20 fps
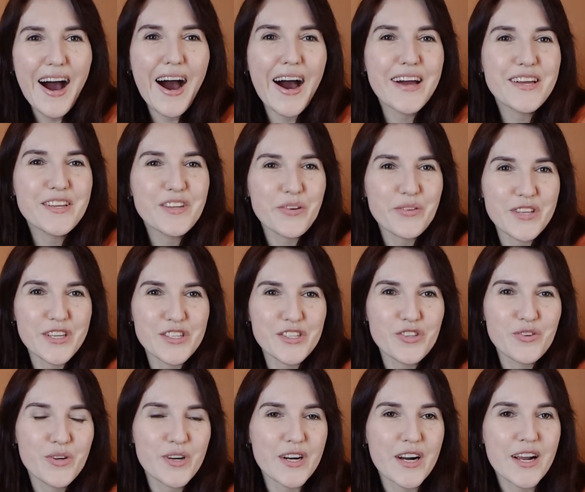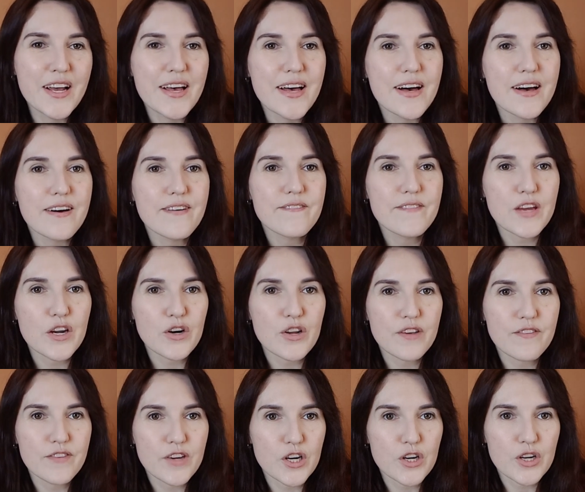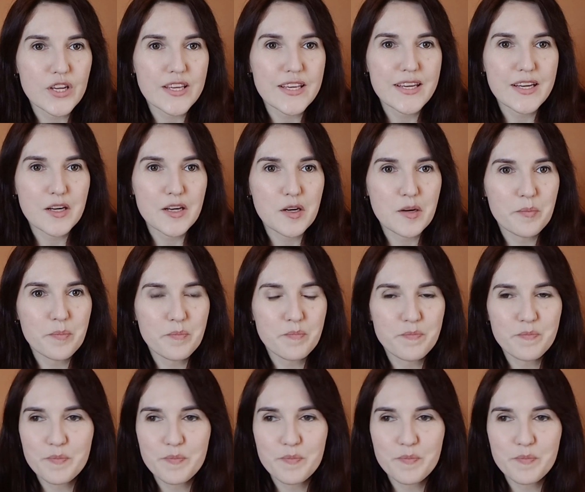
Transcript: I know that you are very, very uh,